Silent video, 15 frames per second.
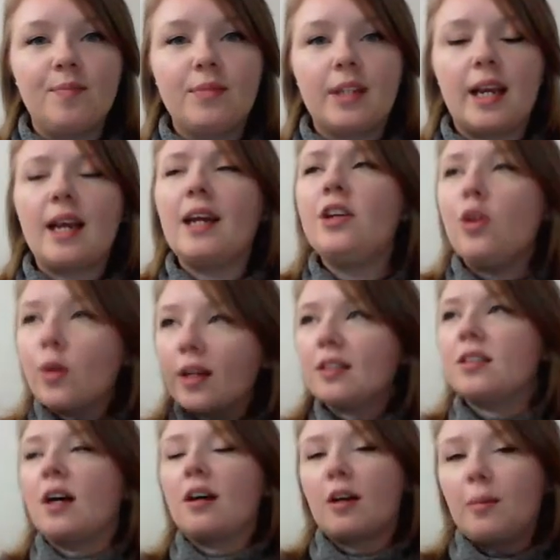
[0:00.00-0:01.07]
And you can
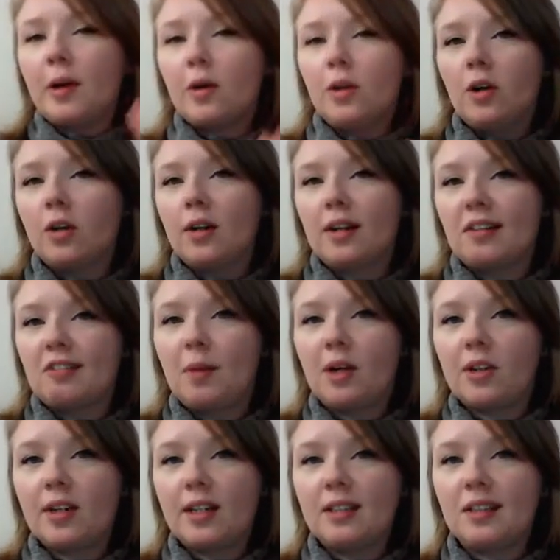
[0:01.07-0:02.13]
talk about your
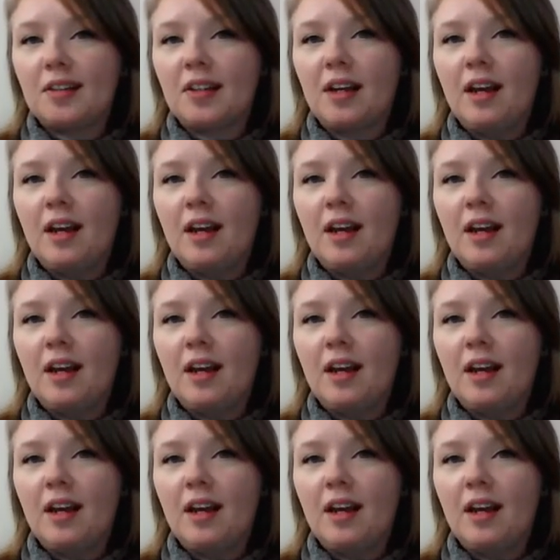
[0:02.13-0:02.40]
experience